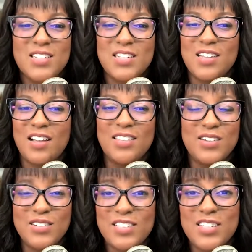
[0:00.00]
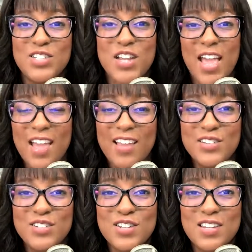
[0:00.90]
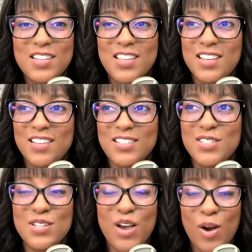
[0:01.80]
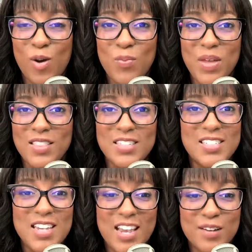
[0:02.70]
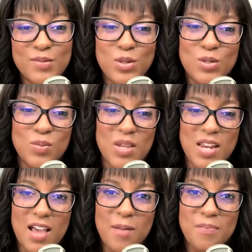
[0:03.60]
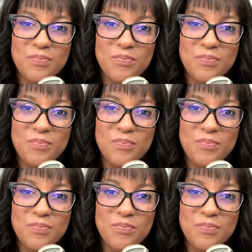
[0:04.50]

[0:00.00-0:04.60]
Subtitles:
TikTok literally changed the scope and the state of social media.